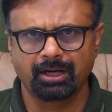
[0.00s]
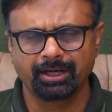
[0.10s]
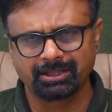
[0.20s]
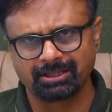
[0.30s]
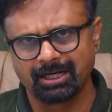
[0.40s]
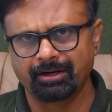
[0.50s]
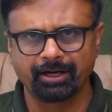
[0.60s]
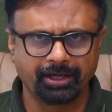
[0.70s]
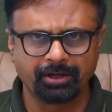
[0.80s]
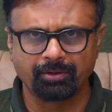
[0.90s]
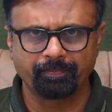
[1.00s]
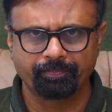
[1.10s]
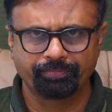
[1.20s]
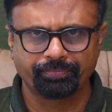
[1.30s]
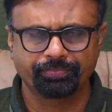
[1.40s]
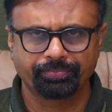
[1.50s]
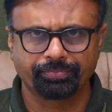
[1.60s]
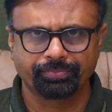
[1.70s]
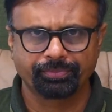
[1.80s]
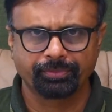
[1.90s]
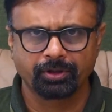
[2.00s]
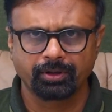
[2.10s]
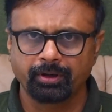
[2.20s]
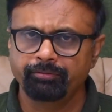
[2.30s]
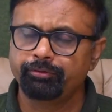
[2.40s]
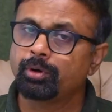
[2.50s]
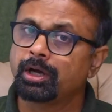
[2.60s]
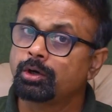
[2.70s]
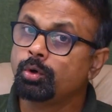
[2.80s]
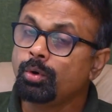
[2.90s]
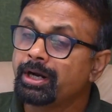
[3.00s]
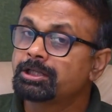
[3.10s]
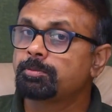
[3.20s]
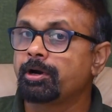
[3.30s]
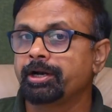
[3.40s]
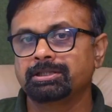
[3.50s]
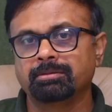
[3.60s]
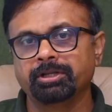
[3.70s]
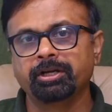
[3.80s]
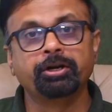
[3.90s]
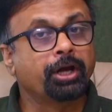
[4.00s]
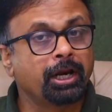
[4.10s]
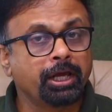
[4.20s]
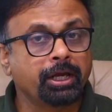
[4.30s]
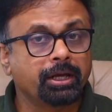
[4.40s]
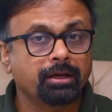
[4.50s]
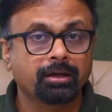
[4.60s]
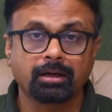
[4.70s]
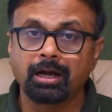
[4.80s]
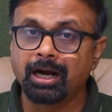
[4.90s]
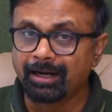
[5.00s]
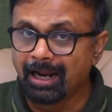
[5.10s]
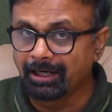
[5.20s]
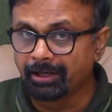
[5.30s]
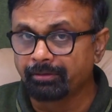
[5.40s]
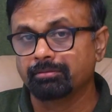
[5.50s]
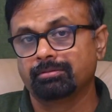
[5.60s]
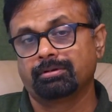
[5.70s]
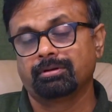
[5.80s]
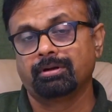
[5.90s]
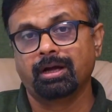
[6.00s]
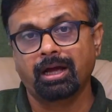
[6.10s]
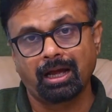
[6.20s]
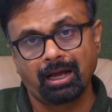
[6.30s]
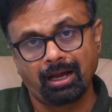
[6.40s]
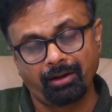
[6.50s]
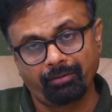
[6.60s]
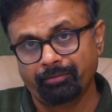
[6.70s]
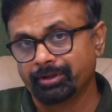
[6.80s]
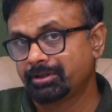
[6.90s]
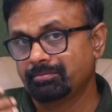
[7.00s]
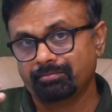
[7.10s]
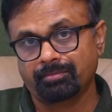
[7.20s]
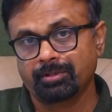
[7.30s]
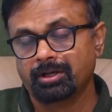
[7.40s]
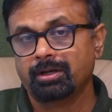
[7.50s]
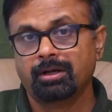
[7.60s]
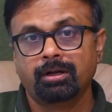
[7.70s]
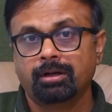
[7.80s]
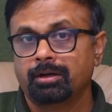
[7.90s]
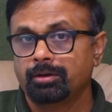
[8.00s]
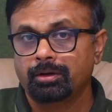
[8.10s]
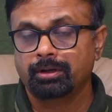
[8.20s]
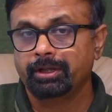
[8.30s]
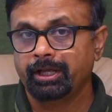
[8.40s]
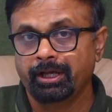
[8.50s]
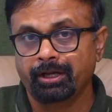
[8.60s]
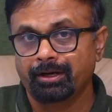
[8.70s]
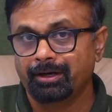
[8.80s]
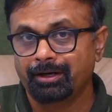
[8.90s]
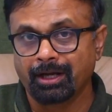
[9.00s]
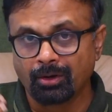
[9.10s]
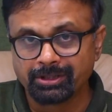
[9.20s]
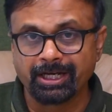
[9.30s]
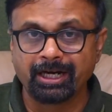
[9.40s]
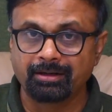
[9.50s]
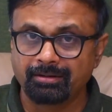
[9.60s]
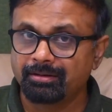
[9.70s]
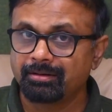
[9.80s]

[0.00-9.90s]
understand right now. If you are good at spotting something really attractive with the downside